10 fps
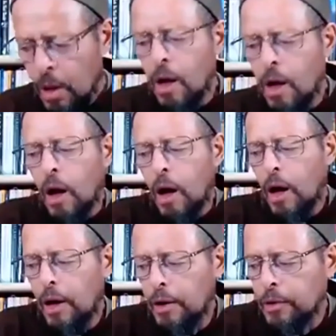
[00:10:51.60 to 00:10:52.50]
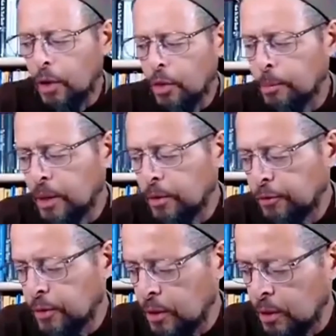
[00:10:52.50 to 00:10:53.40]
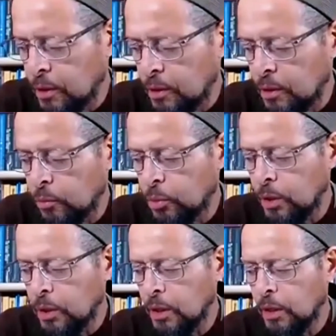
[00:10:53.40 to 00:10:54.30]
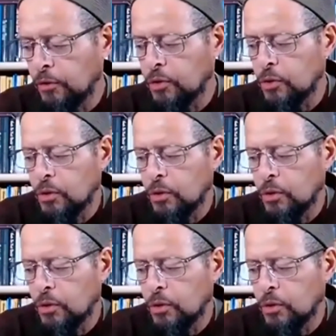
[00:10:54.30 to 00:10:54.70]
Another benefit, it relieves